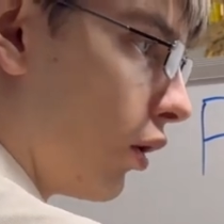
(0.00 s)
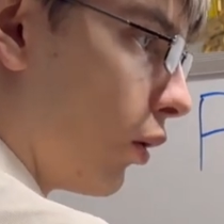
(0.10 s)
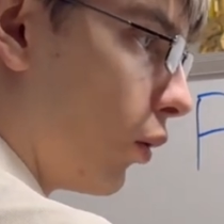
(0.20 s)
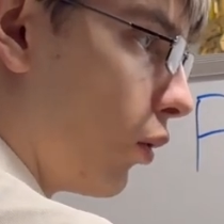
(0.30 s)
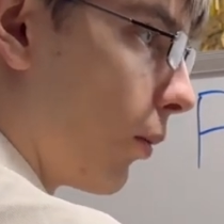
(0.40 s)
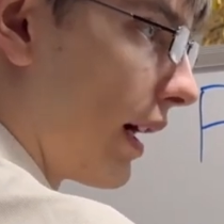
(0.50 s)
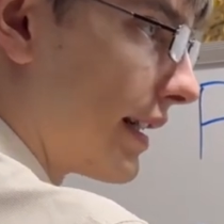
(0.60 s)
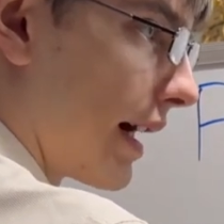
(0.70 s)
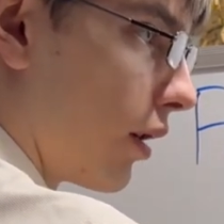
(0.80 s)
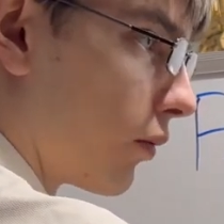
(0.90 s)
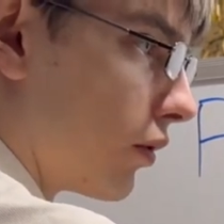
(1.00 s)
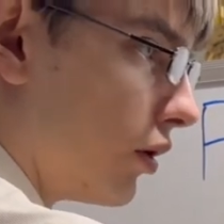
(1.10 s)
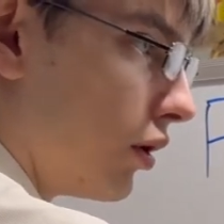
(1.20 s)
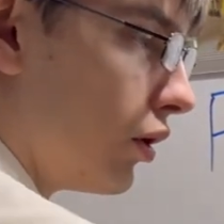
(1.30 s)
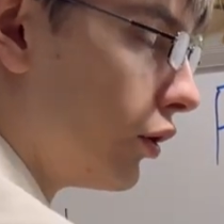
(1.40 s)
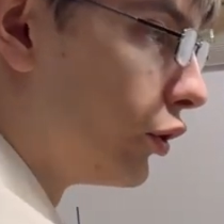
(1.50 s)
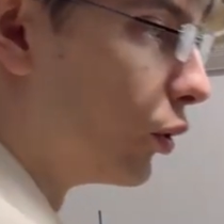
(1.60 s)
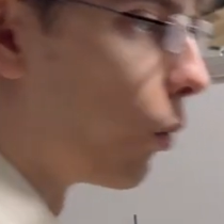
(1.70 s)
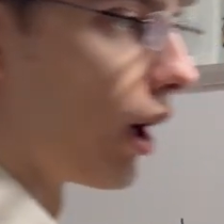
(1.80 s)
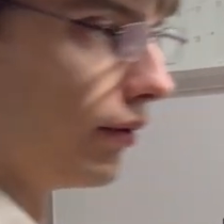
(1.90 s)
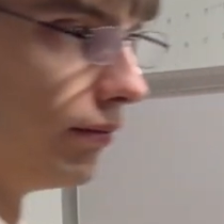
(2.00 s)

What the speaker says: all the way down to 1.